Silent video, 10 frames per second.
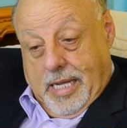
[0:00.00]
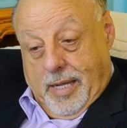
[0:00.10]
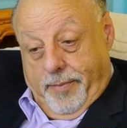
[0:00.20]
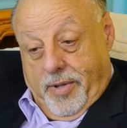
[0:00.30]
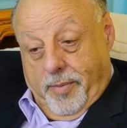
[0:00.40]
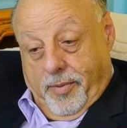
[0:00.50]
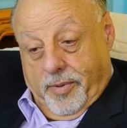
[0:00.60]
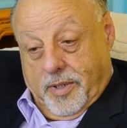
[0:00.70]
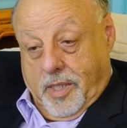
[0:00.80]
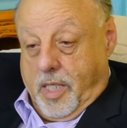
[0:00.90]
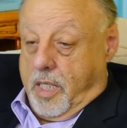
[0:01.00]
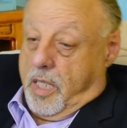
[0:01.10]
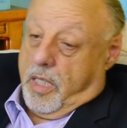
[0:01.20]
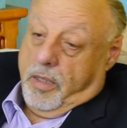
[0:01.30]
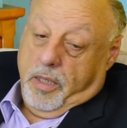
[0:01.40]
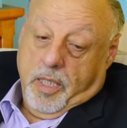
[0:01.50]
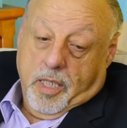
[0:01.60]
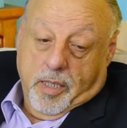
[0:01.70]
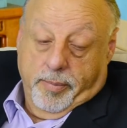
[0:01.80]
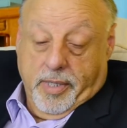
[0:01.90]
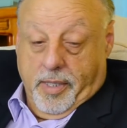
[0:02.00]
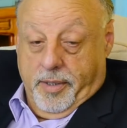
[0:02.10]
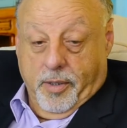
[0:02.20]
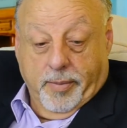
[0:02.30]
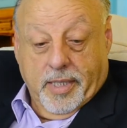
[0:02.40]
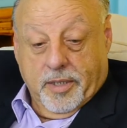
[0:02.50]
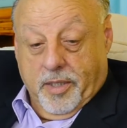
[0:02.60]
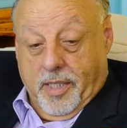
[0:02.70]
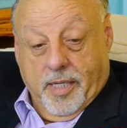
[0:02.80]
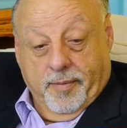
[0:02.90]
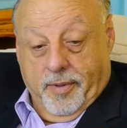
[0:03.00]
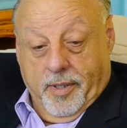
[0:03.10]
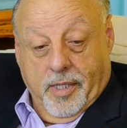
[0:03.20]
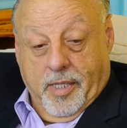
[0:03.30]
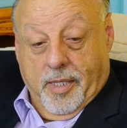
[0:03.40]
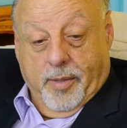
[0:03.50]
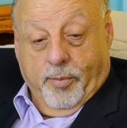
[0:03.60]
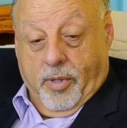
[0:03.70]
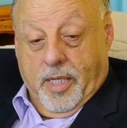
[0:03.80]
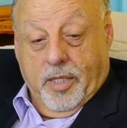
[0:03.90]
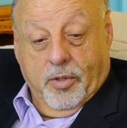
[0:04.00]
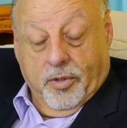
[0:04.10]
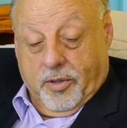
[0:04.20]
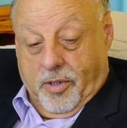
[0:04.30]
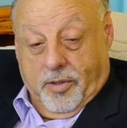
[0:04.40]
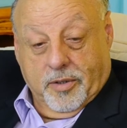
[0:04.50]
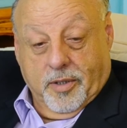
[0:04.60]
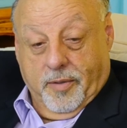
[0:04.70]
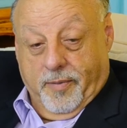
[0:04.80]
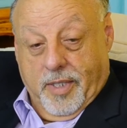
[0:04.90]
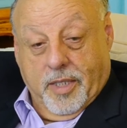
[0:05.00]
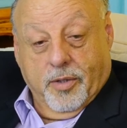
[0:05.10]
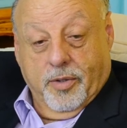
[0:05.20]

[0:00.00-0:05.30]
and people would say, Oh, no, Barry, nobody's going to ever play your songs on the radio.